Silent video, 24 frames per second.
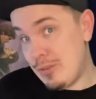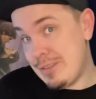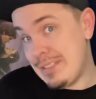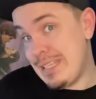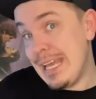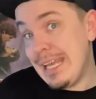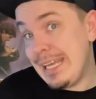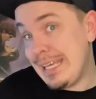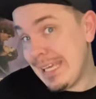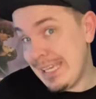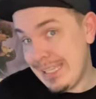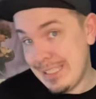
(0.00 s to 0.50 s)

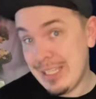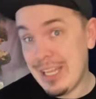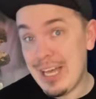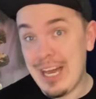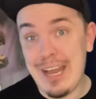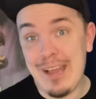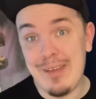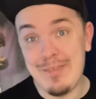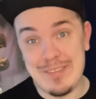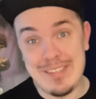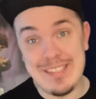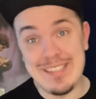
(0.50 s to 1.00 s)
taking
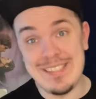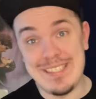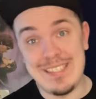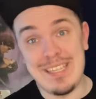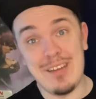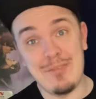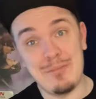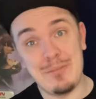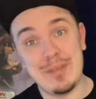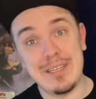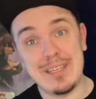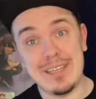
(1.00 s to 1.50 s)
lives and
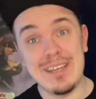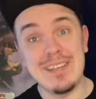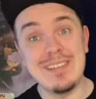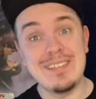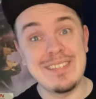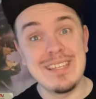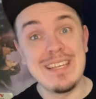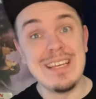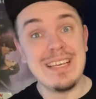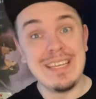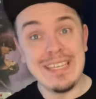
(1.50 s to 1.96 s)
stuff because